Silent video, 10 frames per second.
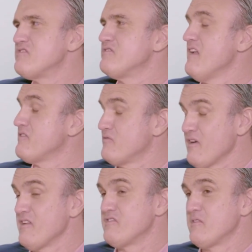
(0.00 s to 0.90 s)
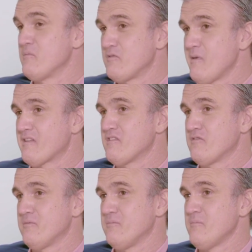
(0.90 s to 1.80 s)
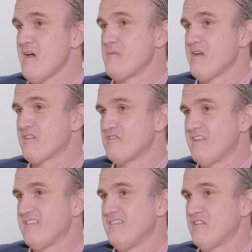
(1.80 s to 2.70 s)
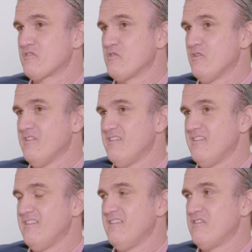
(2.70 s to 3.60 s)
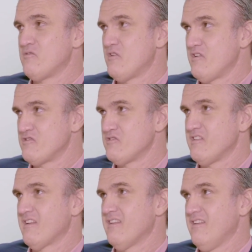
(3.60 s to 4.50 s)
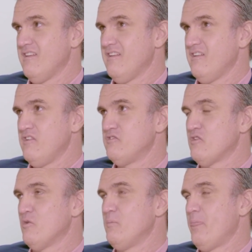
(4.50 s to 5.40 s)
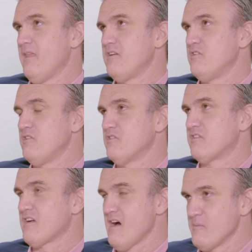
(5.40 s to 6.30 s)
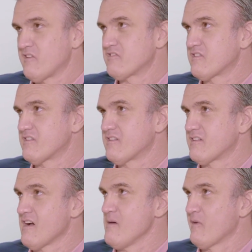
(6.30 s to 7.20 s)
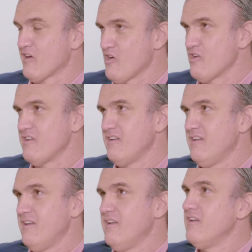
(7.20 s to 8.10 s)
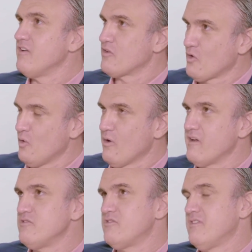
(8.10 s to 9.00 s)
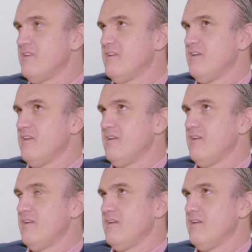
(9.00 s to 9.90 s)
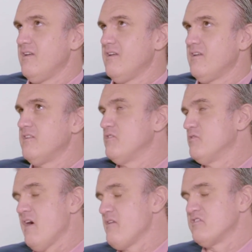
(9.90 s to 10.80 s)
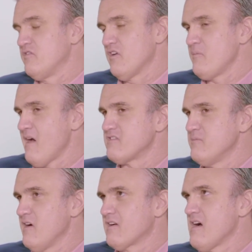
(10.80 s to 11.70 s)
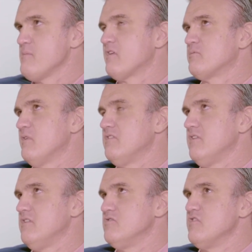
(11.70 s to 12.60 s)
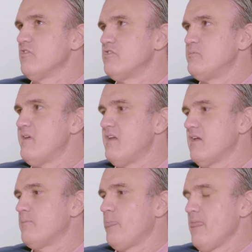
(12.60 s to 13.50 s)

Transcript: That's very interesting perspective. Mad Magazine. That's cool. Very interesting. So your comics, comic art, coins, you're obviously very passionate about comics, but generally speaking,